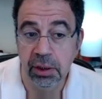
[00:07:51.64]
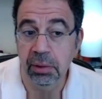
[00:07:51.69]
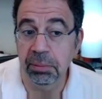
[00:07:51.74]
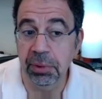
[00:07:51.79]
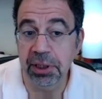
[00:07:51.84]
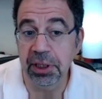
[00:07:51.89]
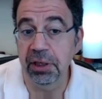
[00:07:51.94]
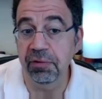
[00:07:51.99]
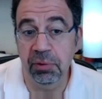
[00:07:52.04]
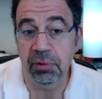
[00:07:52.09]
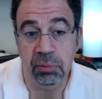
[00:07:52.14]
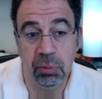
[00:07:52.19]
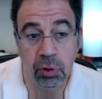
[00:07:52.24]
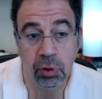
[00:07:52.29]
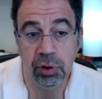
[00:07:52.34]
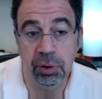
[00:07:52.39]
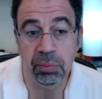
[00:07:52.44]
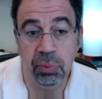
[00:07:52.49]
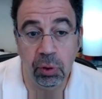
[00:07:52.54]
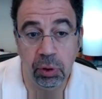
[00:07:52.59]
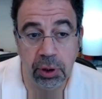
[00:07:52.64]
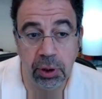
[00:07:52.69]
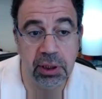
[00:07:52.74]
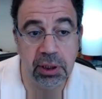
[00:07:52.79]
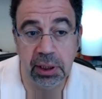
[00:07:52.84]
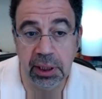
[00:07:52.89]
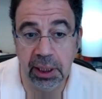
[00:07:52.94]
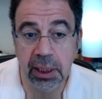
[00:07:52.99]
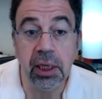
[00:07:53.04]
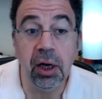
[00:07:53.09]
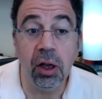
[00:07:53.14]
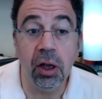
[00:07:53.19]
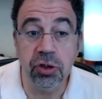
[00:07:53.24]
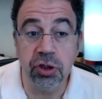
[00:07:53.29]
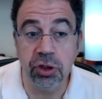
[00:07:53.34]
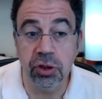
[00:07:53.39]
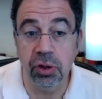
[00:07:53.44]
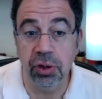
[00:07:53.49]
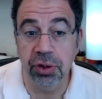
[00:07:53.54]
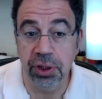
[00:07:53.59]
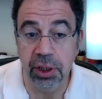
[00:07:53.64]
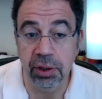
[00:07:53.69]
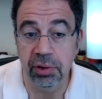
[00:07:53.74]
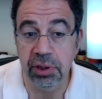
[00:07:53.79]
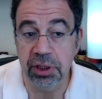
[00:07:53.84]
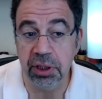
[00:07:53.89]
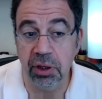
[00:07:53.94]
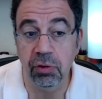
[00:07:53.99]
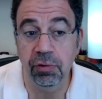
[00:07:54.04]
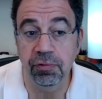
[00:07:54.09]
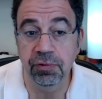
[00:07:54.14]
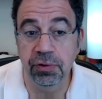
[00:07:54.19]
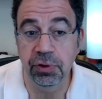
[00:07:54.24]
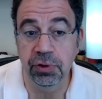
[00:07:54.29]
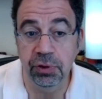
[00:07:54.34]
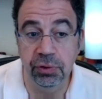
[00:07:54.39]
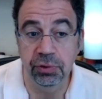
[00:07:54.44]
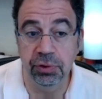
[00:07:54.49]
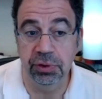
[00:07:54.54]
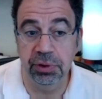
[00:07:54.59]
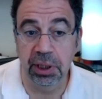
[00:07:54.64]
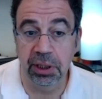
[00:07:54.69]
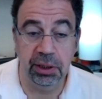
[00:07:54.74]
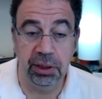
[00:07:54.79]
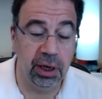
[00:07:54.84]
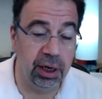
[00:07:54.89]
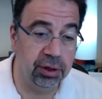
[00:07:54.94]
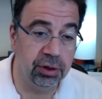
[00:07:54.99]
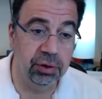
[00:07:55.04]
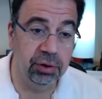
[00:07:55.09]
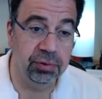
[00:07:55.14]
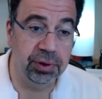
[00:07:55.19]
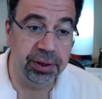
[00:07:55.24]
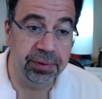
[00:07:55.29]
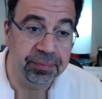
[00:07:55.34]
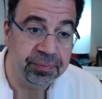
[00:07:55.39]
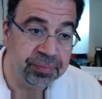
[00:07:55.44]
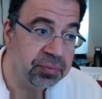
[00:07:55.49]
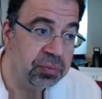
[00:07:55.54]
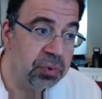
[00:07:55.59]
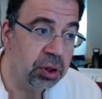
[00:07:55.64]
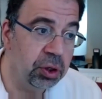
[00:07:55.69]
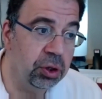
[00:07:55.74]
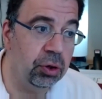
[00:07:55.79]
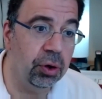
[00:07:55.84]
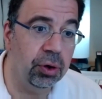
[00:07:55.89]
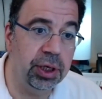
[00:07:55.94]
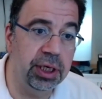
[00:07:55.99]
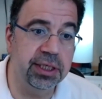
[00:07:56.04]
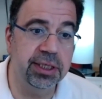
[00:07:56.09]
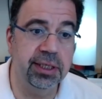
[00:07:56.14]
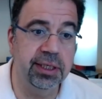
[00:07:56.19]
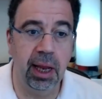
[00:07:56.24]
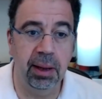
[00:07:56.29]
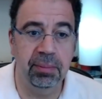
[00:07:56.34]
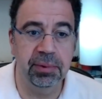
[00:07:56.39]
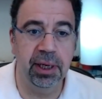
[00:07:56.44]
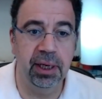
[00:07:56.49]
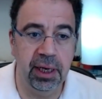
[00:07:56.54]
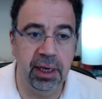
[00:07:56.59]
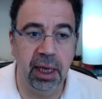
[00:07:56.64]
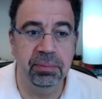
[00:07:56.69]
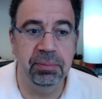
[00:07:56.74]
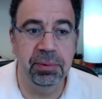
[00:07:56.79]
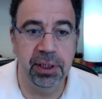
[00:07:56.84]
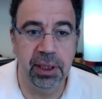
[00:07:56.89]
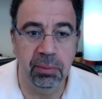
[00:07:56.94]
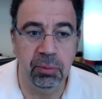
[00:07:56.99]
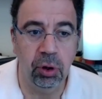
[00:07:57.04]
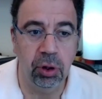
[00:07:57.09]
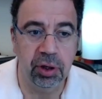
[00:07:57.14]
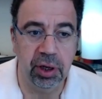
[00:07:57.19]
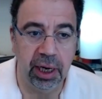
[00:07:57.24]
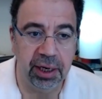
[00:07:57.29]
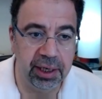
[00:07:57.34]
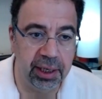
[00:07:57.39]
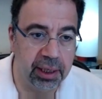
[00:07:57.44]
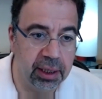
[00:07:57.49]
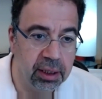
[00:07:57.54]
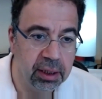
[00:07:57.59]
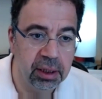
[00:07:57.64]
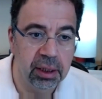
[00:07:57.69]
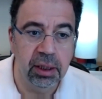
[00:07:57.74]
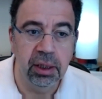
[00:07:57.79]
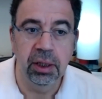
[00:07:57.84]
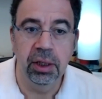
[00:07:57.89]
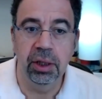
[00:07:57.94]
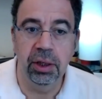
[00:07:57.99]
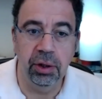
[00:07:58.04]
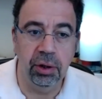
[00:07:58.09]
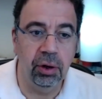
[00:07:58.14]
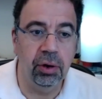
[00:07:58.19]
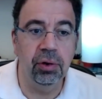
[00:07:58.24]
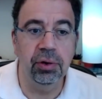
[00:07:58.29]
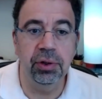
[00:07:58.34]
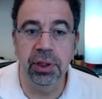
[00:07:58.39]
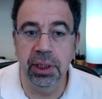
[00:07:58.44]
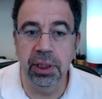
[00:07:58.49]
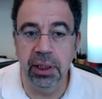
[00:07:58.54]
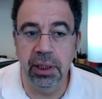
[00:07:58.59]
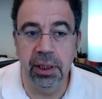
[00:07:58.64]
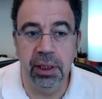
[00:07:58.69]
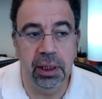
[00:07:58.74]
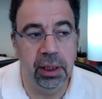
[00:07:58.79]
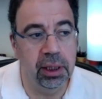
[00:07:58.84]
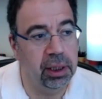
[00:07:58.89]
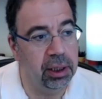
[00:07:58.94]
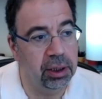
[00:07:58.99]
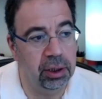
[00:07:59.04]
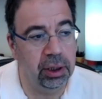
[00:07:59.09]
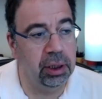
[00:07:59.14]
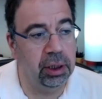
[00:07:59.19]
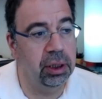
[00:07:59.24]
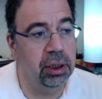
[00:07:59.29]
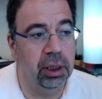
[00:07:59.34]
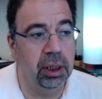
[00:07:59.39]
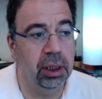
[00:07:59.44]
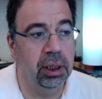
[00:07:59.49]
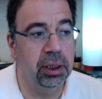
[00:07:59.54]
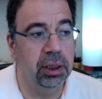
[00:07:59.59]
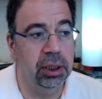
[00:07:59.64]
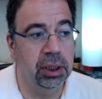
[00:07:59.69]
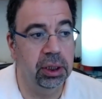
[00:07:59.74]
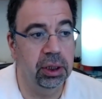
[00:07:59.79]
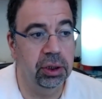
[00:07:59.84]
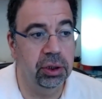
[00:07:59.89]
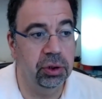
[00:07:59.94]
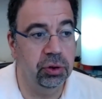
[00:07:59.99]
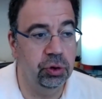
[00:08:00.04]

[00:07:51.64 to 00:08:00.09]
But even more importantly, cultural theories are often used by arguing, you know, Islam cannot be democratic. You know, the